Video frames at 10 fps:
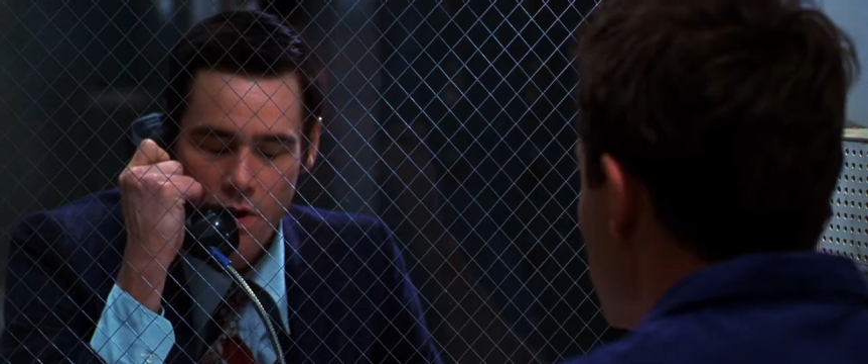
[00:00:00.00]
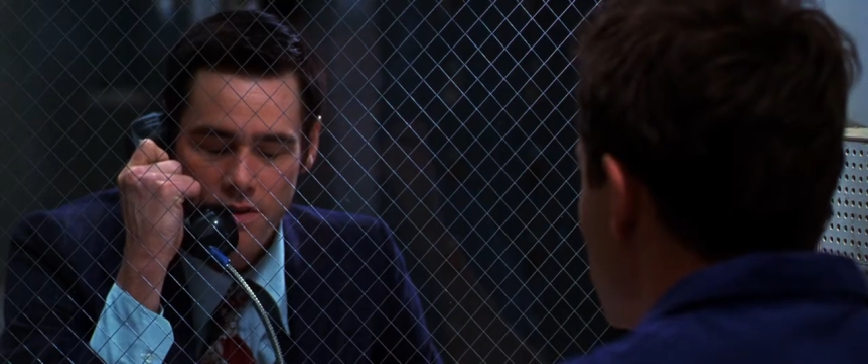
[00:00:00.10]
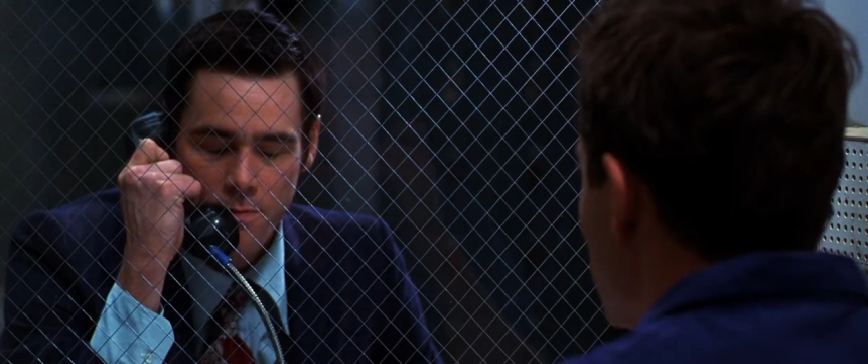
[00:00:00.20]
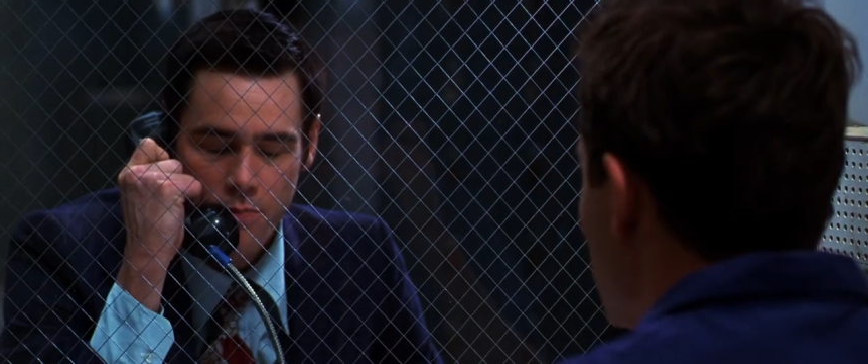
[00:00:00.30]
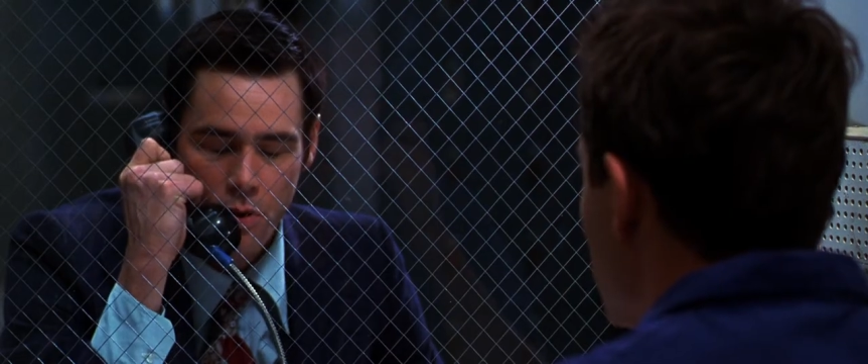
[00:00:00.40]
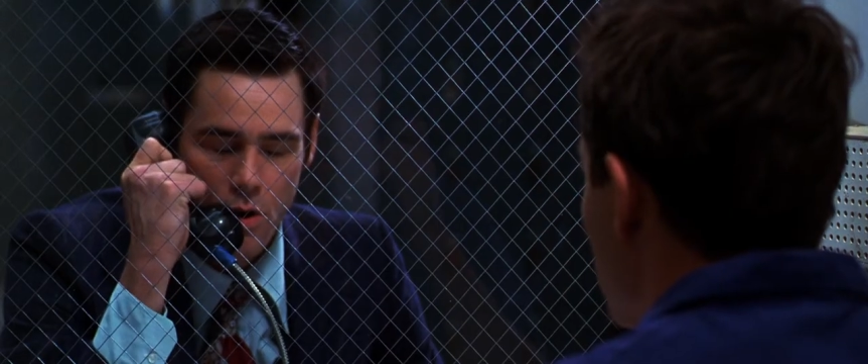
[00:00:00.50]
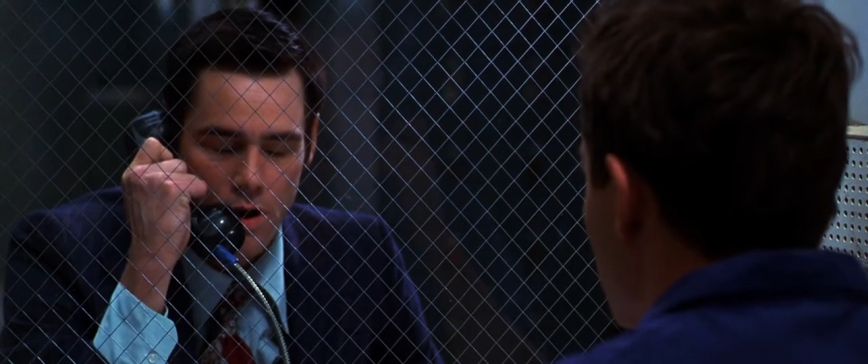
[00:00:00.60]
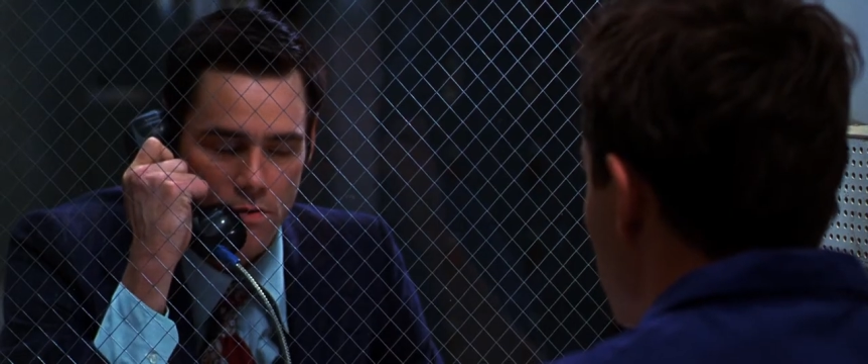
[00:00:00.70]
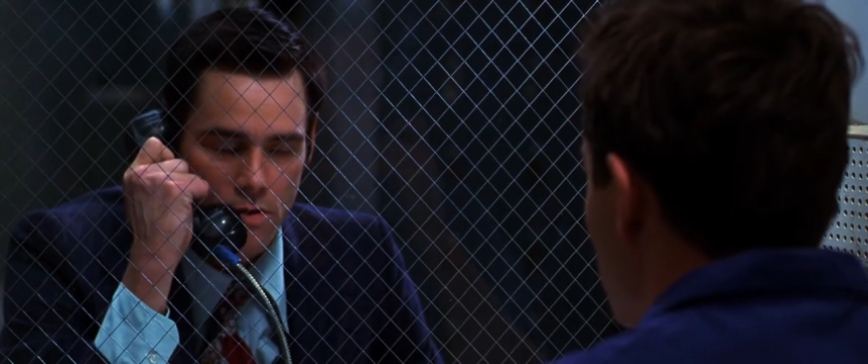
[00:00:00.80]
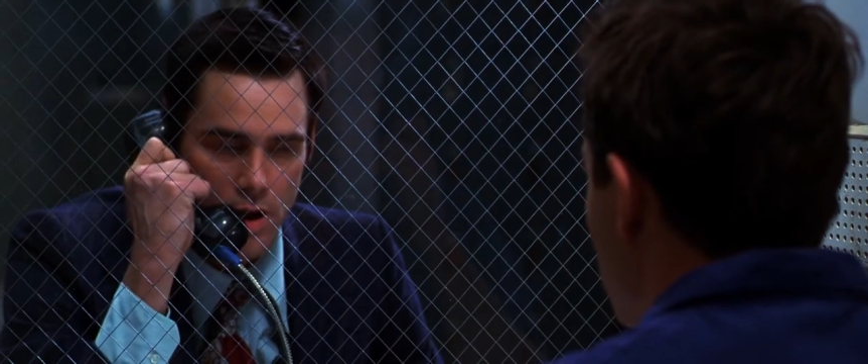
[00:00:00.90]
what's
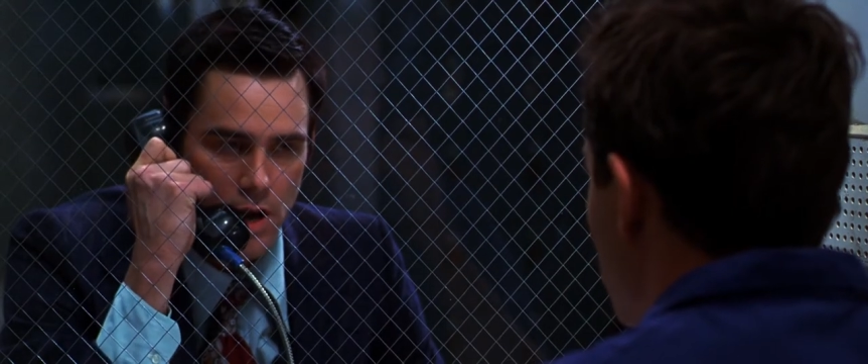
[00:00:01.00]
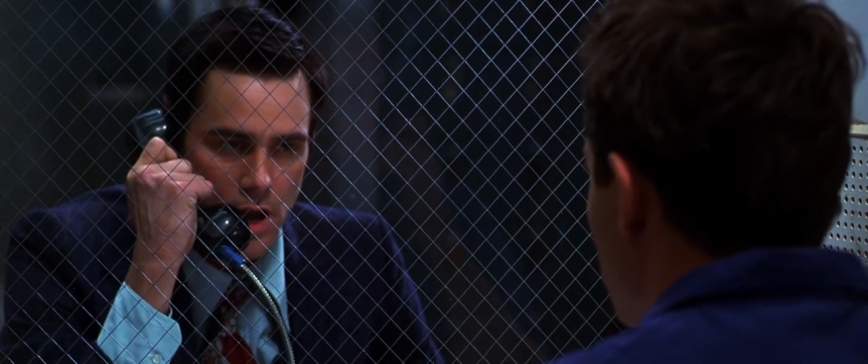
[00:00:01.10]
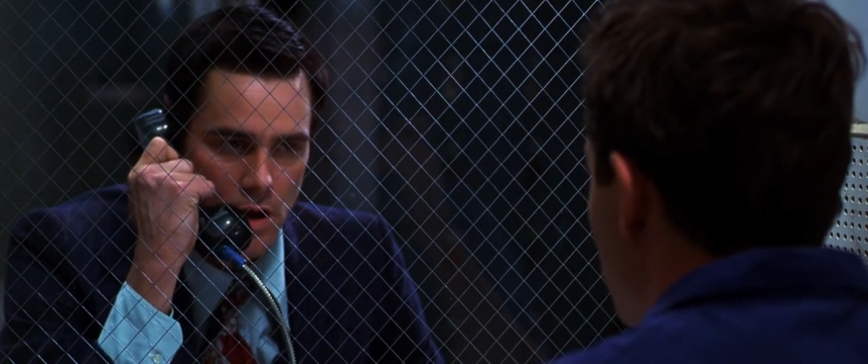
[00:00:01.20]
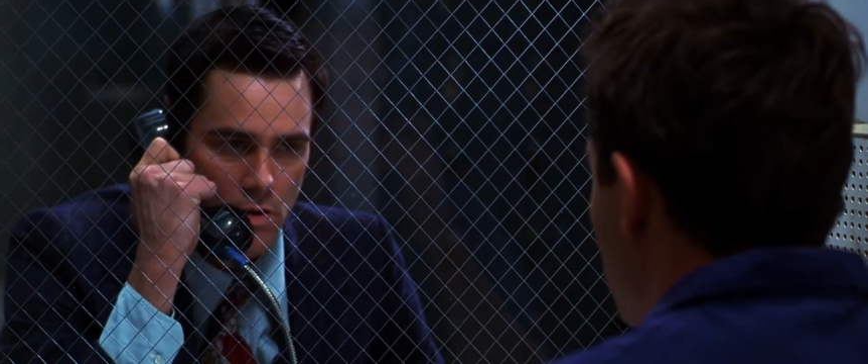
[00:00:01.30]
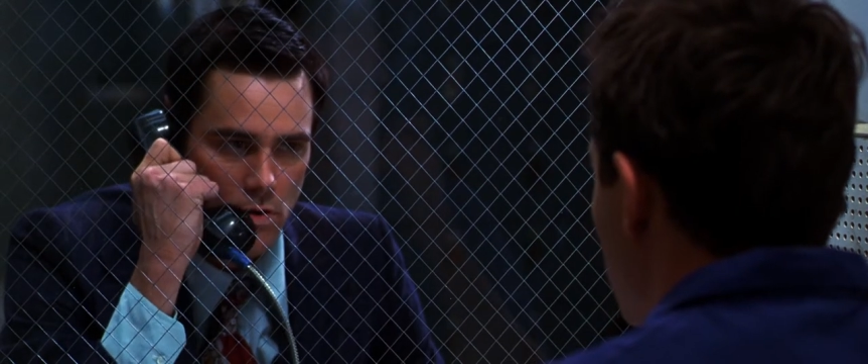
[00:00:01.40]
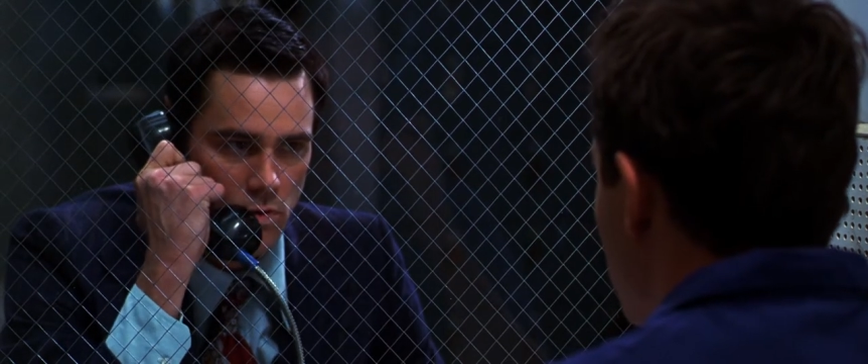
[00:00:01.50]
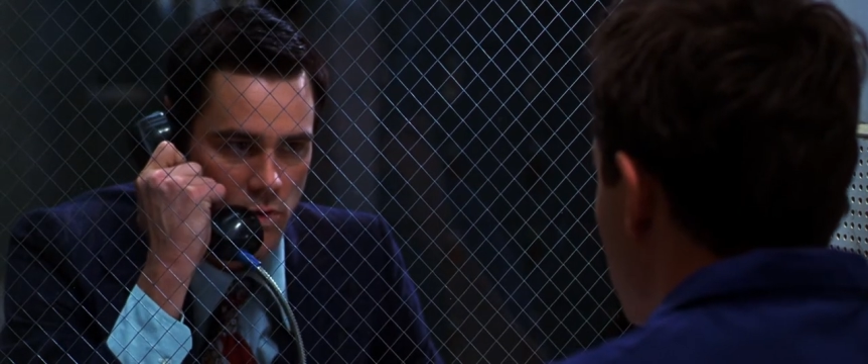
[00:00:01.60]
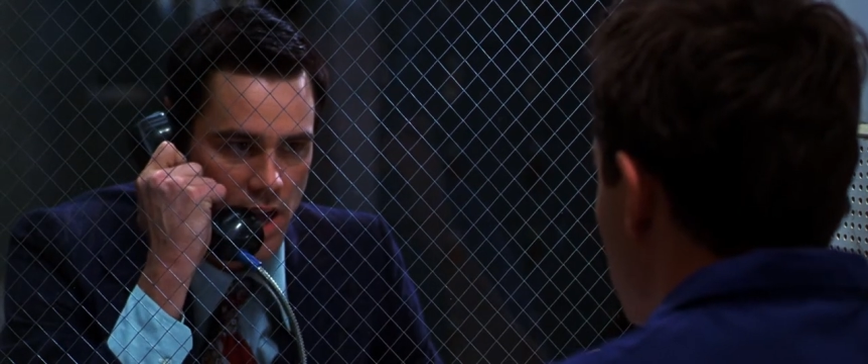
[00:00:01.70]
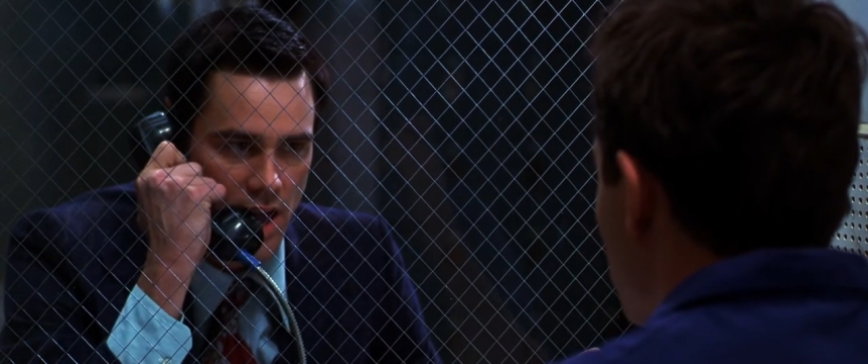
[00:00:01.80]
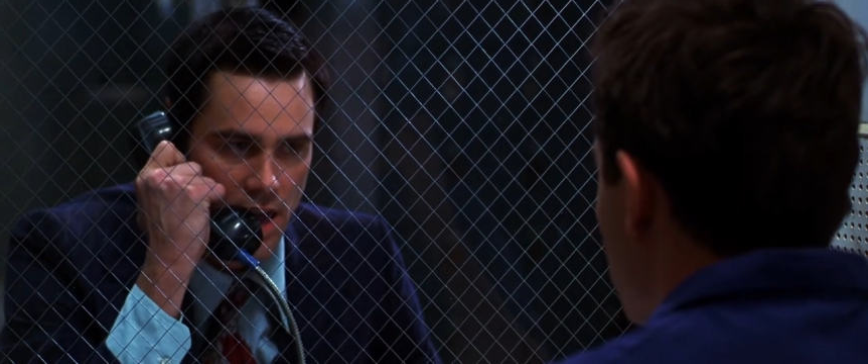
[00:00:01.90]
important right now. We